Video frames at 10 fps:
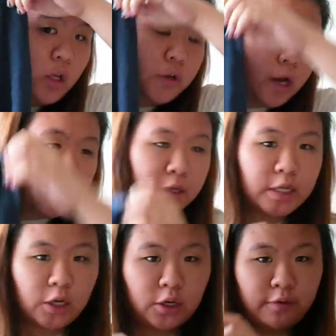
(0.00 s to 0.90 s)
The gray
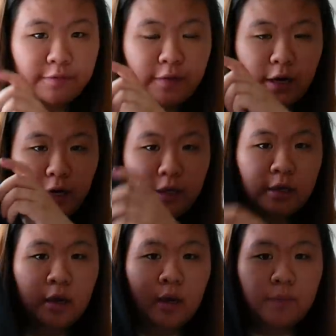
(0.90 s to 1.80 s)
ones I couldn't find,
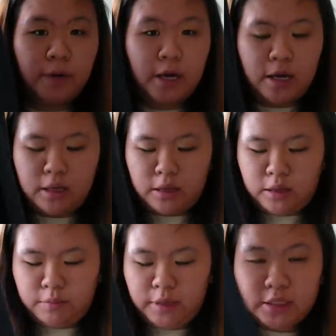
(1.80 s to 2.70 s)
but
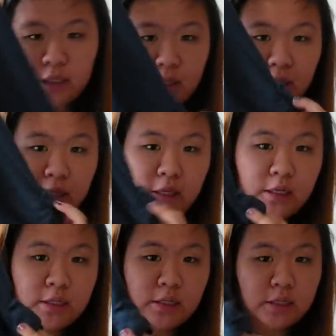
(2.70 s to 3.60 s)
basically
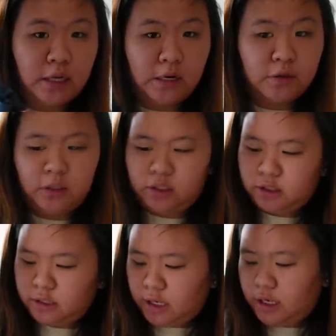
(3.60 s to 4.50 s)
this is how it
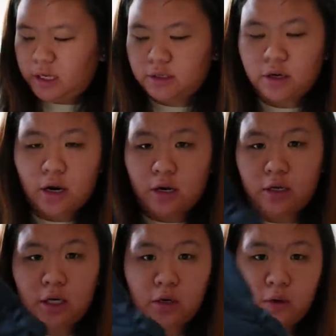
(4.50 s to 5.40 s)
looks like. It's not,
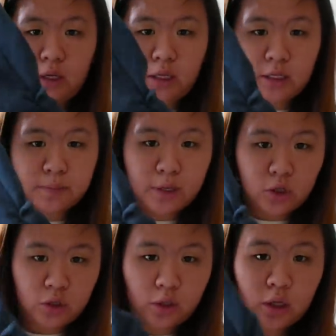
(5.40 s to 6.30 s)
you know, anything special.